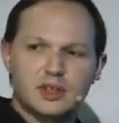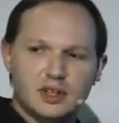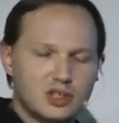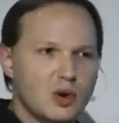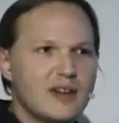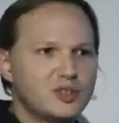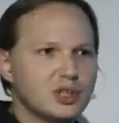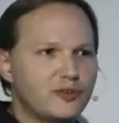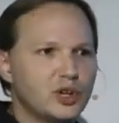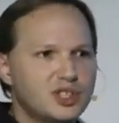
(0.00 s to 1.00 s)
So after
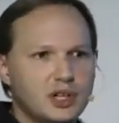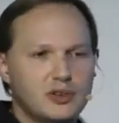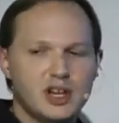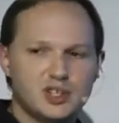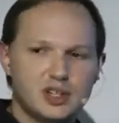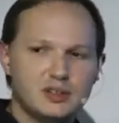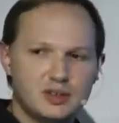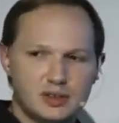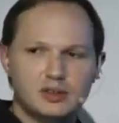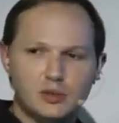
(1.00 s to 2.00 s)
the first iteration,
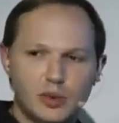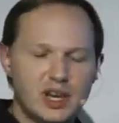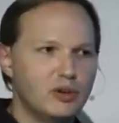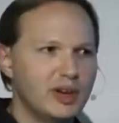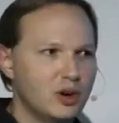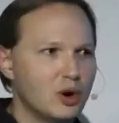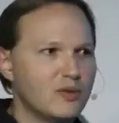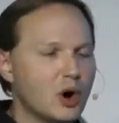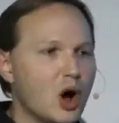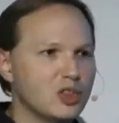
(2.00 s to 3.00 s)
we iterated
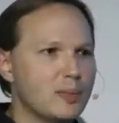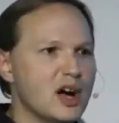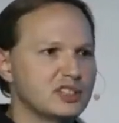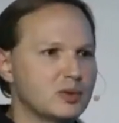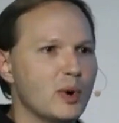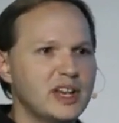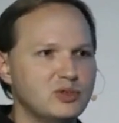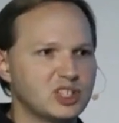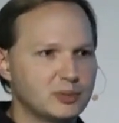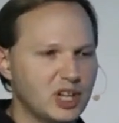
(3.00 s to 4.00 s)
over all the possible ways
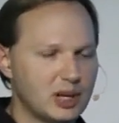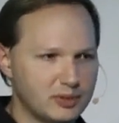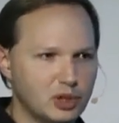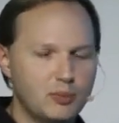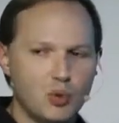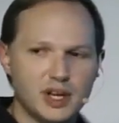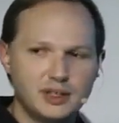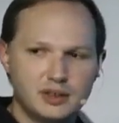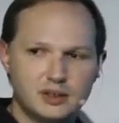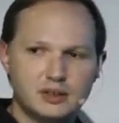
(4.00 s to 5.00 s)
we could split up group 1.